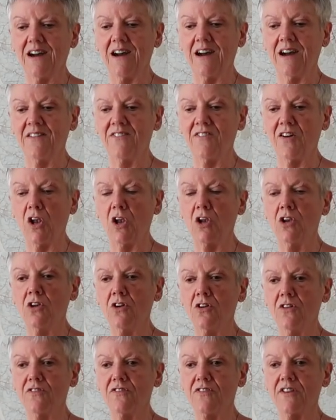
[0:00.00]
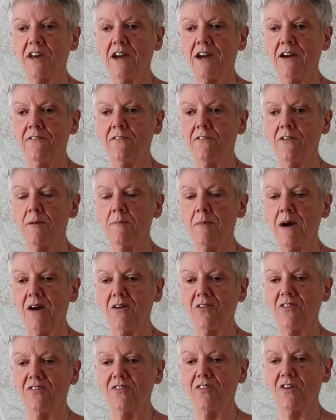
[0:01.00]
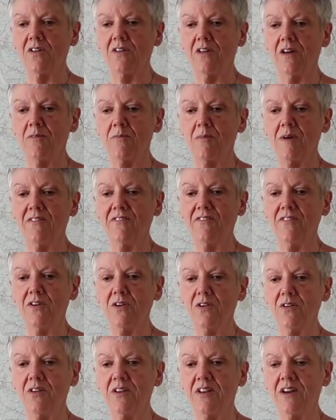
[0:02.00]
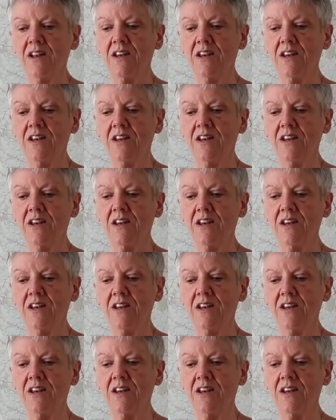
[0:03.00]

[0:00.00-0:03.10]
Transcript: I've loved every mouthful of my food.